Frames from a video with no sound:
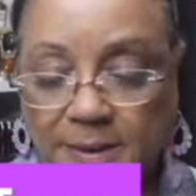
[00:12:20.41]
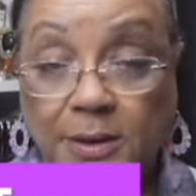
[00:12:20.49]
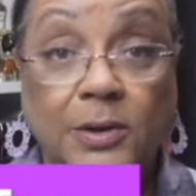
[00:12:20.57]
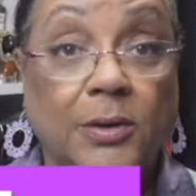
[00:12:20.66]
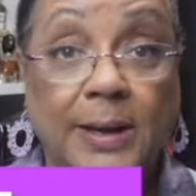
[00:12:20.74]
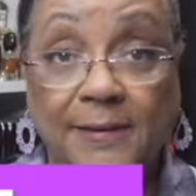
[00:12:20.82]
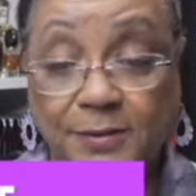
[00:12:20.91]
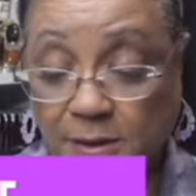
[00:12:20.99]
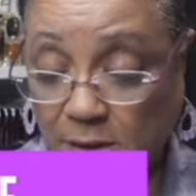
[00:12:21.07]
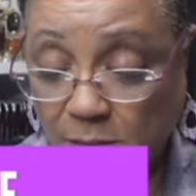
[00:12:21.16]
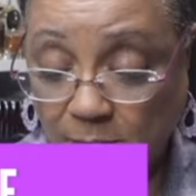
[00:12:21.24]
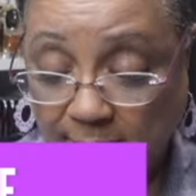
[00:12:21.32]
You don't have to
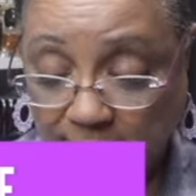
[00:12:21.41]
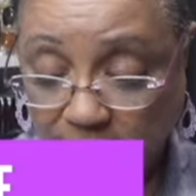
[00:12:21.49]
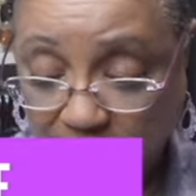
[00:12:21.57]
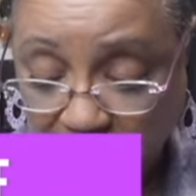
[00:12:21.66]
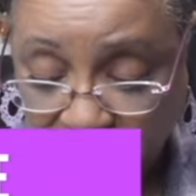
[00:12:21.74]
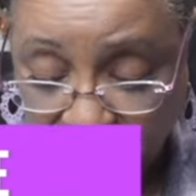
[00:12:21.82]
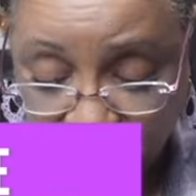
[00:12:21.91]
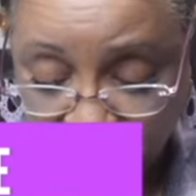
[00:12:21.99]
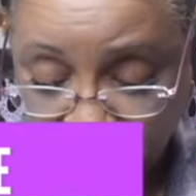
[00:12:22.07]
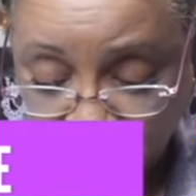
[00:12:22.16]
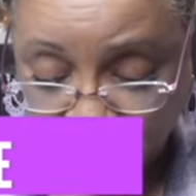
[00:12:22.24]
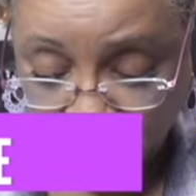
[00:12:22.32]
go higher than the
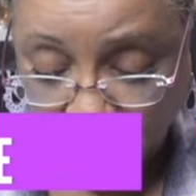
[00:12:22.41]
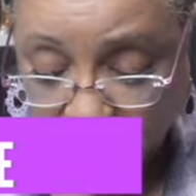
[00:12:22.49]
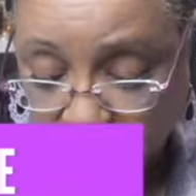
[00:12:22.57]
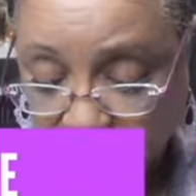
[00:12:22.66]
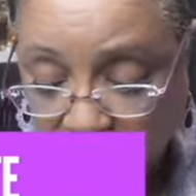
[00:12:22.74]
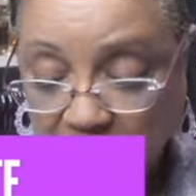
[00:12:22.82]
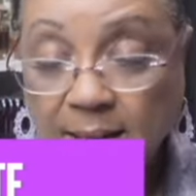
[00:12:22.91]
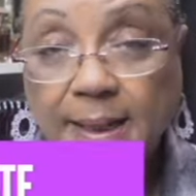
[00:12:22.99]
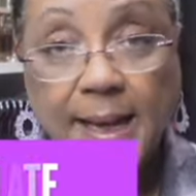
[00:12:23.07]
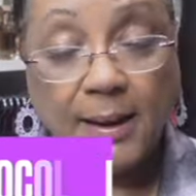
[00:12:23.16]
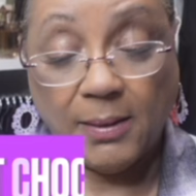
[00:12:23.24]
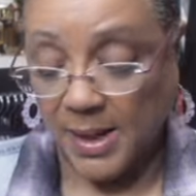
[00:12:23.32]
$55.
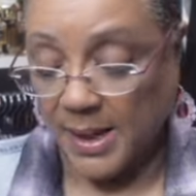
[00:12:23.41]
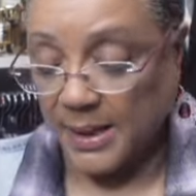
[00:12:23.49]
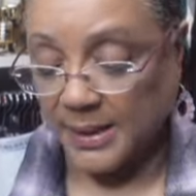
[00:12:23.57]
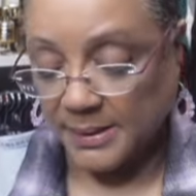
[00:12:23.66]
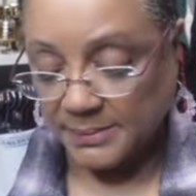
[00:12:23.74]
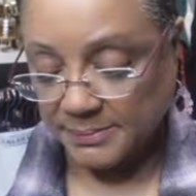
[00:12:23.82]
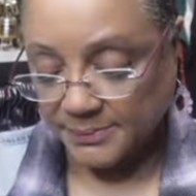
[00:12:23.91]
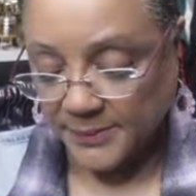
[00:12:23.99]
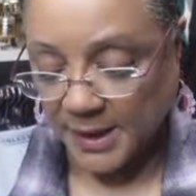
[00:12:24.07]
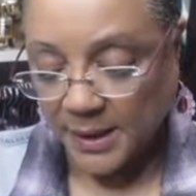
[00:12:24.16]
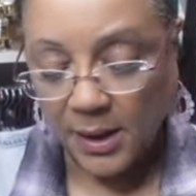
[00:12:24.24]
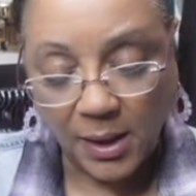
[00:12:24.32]
Now,
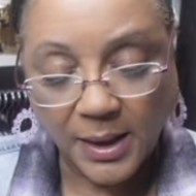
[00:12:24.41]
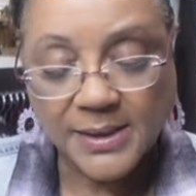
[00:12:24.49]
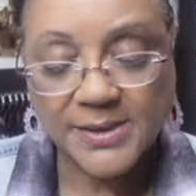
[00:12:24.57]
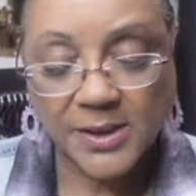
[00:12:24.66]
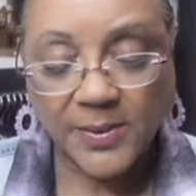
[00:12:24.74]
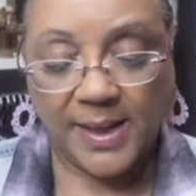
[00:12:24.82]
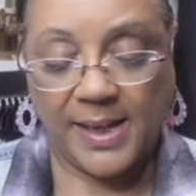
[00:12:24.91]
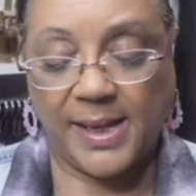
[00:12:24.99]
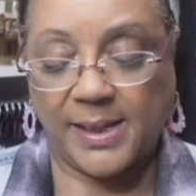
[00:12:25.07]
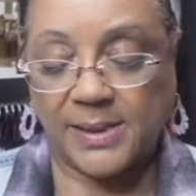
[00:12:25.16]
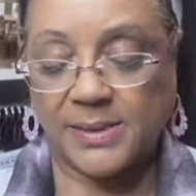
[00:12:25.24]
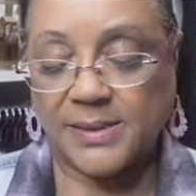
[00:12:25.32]
he also
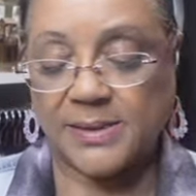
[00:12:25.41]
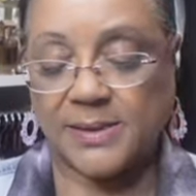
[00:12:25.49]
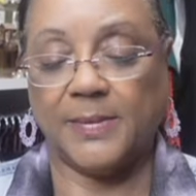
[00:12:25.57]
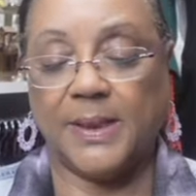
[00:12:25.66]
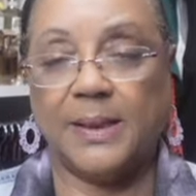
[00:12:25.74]
has